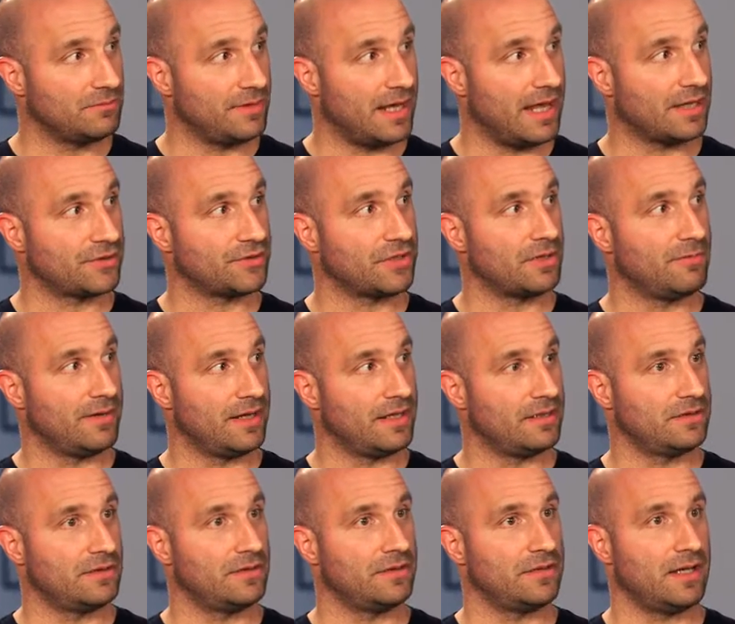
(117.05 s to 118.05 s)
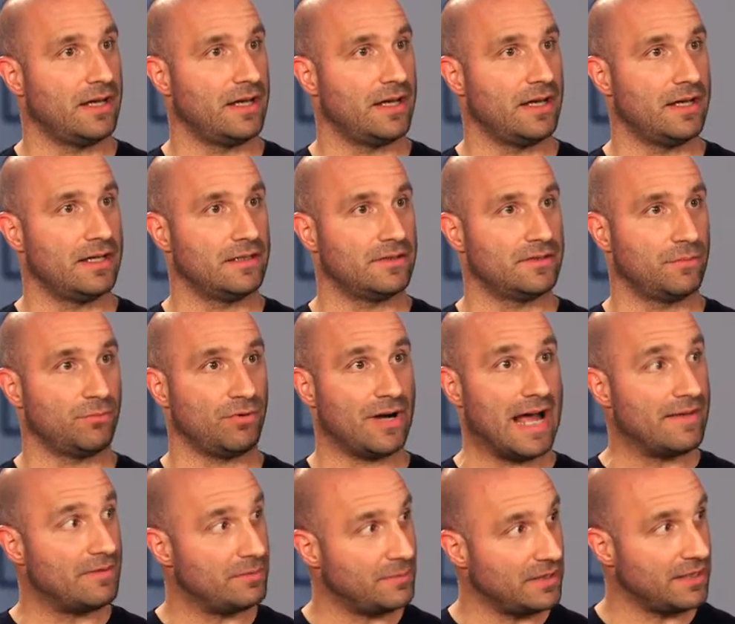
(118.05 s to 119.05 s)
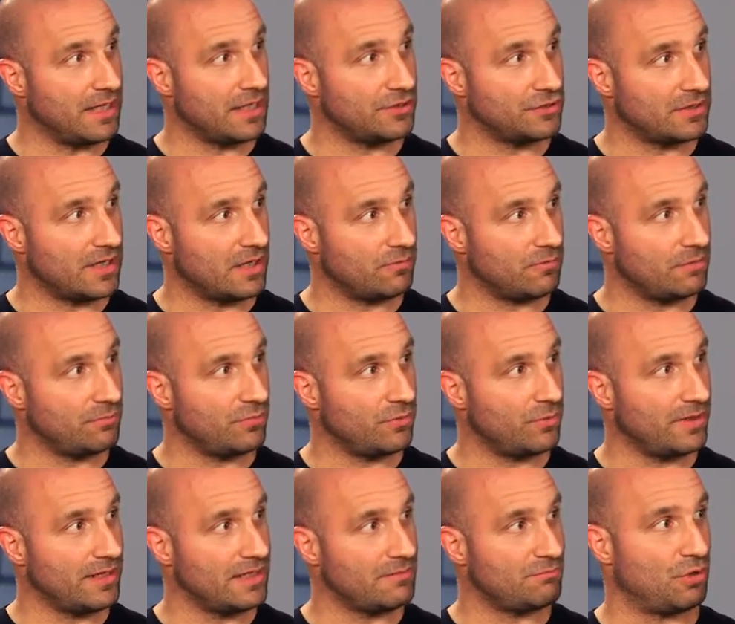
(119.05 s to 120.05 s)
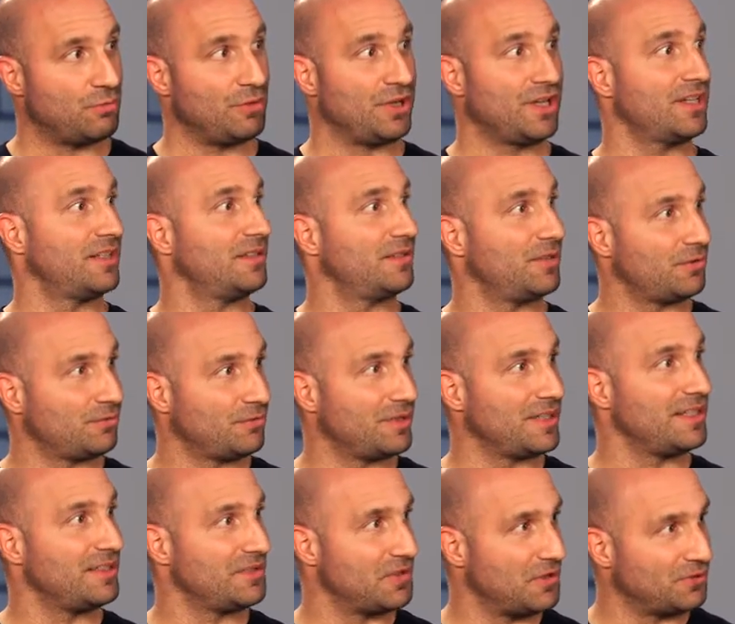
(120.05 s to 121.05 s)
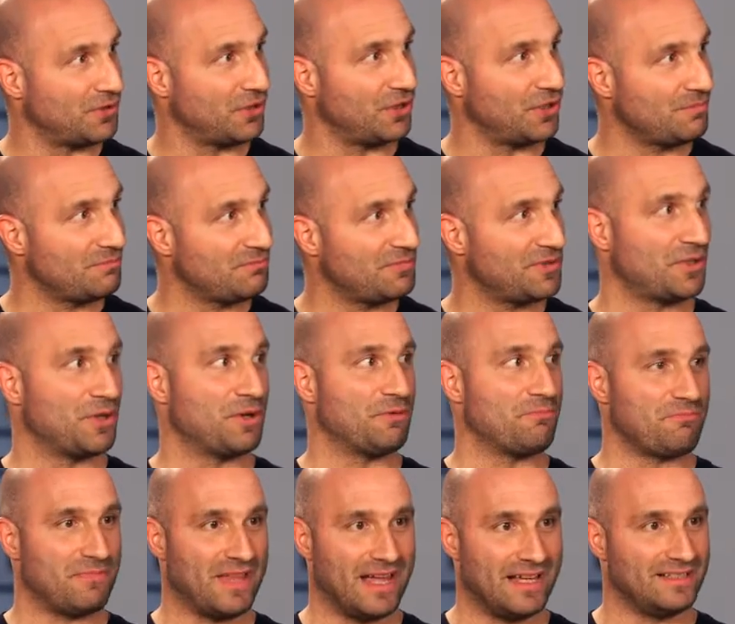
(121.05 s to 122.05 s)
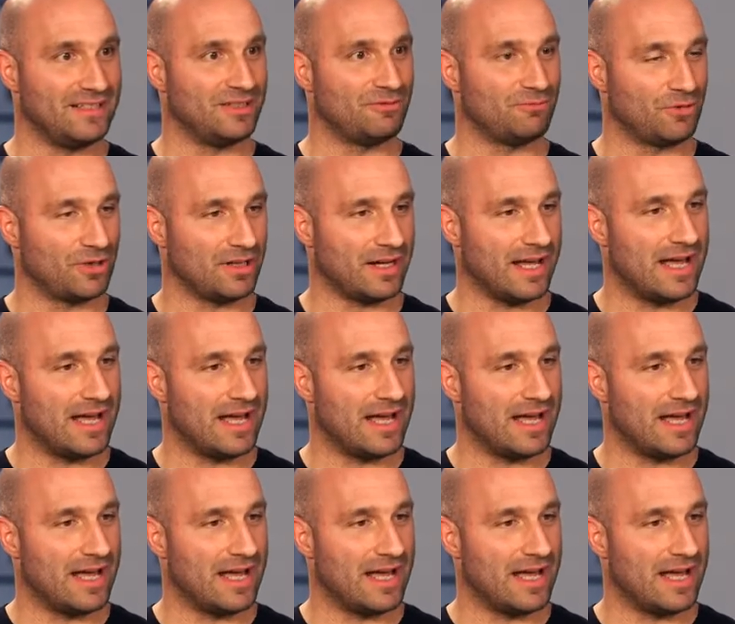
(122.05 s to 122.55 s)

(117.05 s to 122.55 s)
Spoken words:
We actually went to private mediation at one point, but we couldn't agree to the terms, so that didn't work